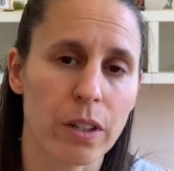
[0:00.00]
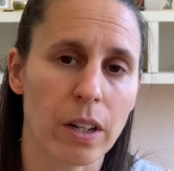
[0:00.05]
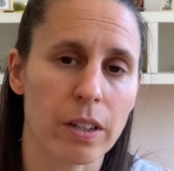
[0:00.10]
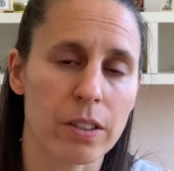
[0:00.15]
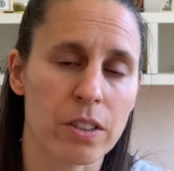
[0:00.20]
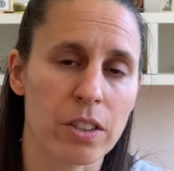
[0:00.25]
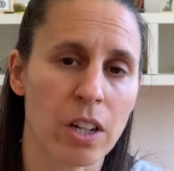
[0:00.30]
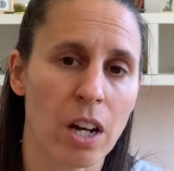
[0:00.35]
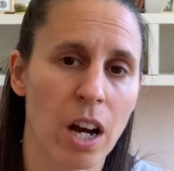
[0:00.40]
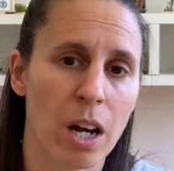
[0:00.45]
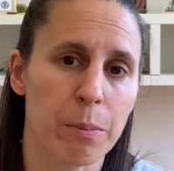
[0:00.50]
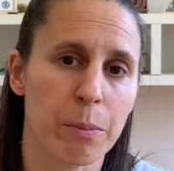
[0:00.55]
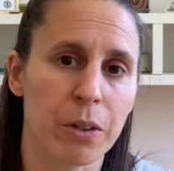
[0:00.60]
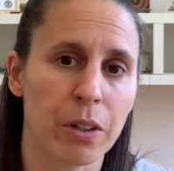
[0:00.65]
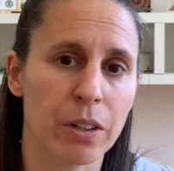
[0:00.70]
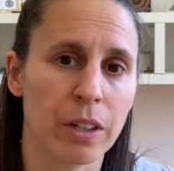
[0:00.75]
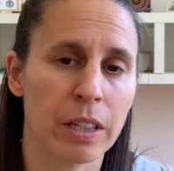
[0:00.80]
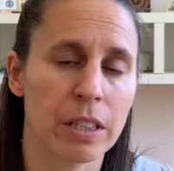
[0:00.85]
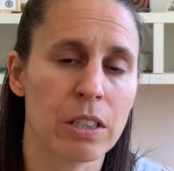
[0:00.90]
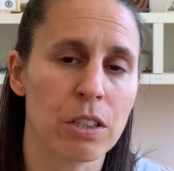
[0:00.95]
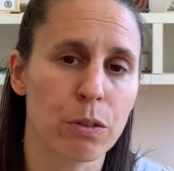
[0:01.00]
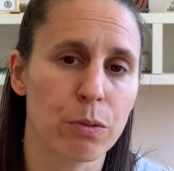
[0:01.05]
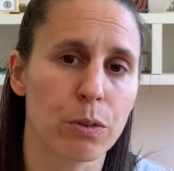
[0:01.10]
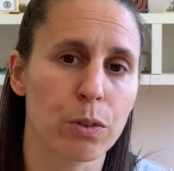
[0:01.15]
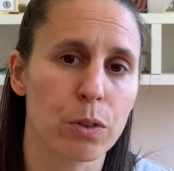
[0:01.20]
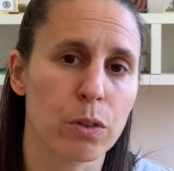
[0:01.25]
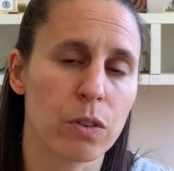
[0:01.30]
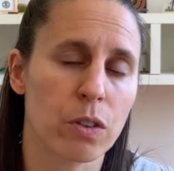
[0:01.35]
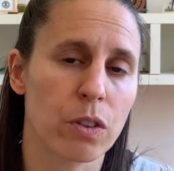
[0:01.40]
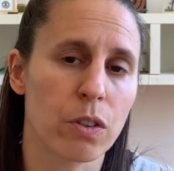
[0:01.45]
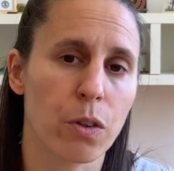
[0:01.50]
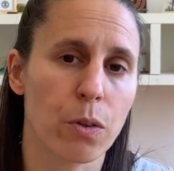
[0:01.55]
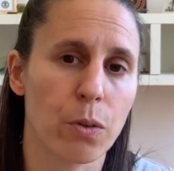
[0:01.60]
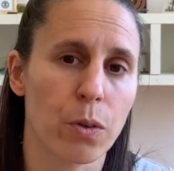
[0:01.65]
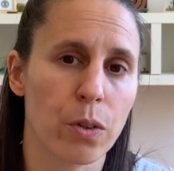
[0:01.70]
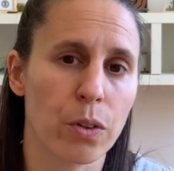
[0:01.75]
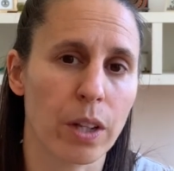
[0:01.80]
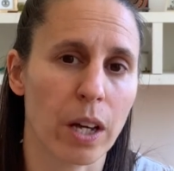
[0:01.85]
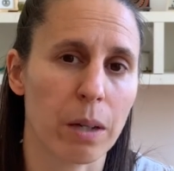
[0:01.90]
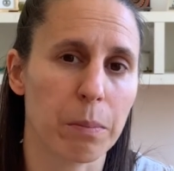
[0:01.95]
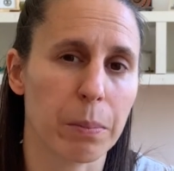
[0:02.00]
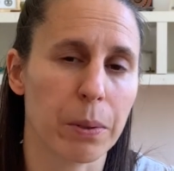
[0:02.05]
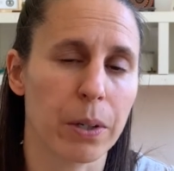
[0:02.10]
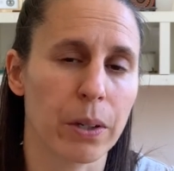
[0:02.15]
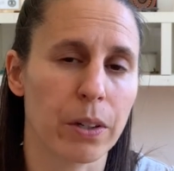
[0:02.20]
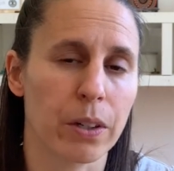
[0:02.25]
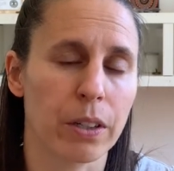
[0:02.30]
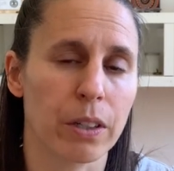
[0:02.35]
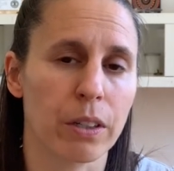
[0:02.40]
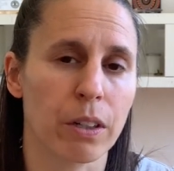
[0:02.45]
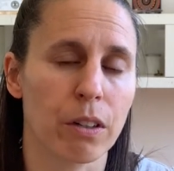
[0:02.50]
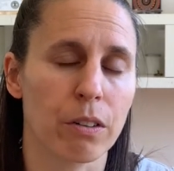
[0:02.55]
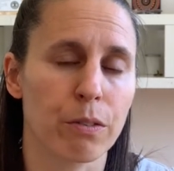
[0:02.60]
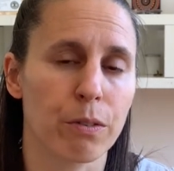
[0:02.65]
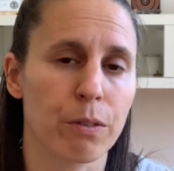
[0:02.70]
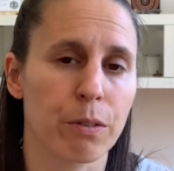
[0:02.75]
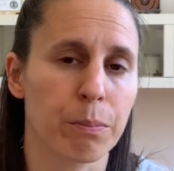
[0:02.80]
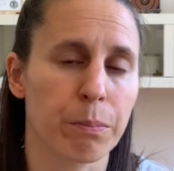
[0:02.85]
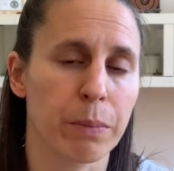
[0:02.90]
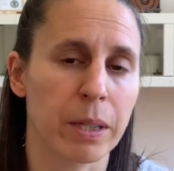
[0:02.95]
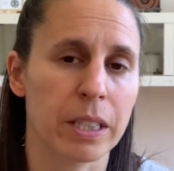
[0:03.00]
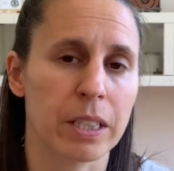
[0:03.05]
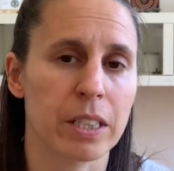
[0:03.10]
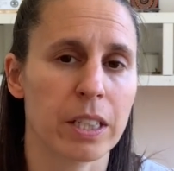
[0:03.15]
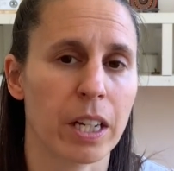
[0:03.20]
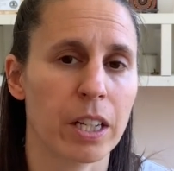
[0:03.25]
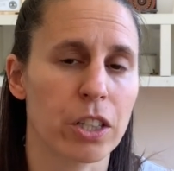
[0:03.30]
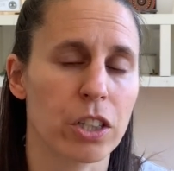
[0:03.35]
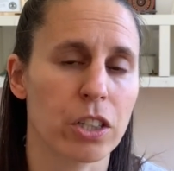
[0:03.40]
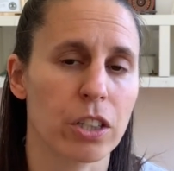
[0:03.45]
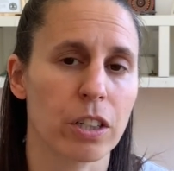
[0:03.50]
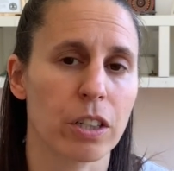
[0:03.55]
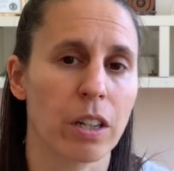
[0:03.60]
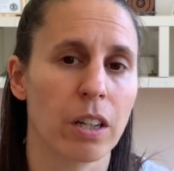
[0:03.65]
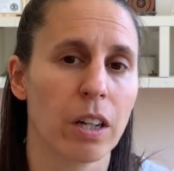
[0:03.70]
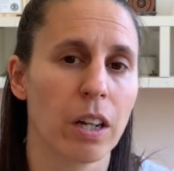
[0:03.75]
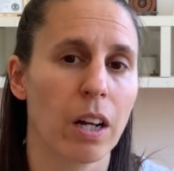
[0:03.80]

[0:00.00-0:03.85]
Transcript: a timer at intervals through that period of meditation,